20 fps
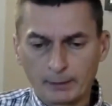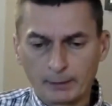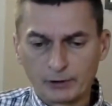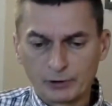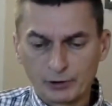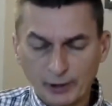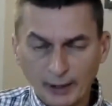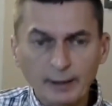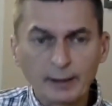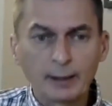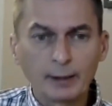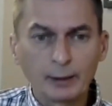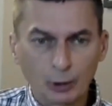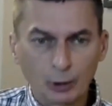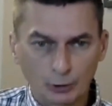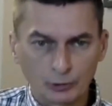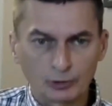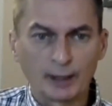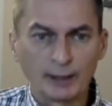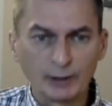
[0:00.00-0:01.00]
sending
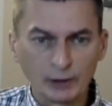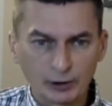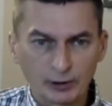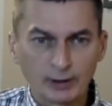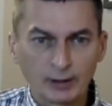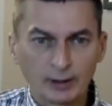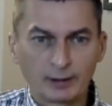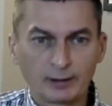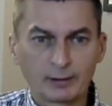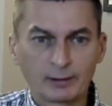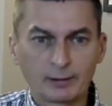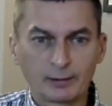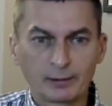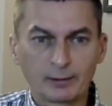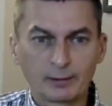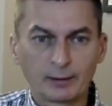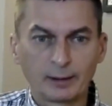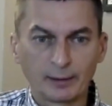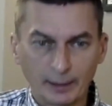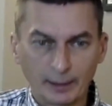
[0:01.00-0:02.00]
content
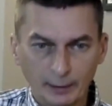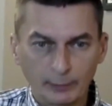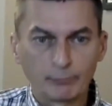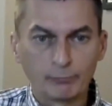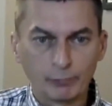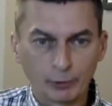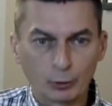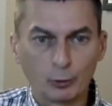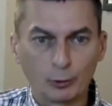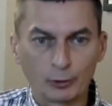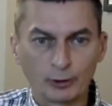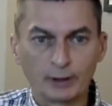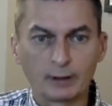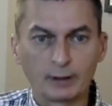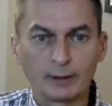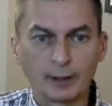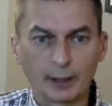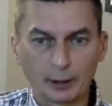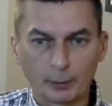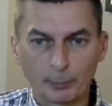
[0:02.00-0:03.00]
that they
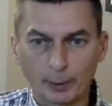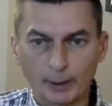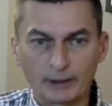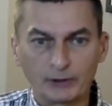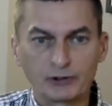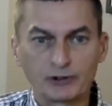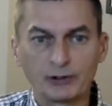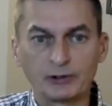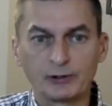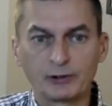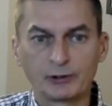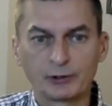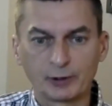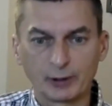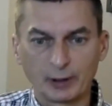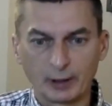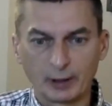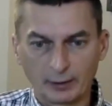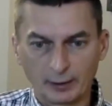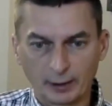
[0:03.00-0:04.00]
recorded in other
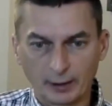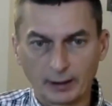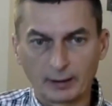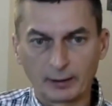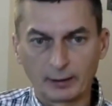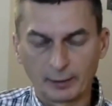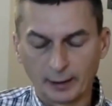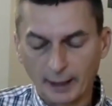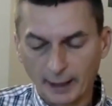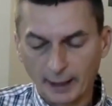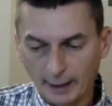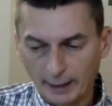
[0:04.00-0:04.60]
places, and they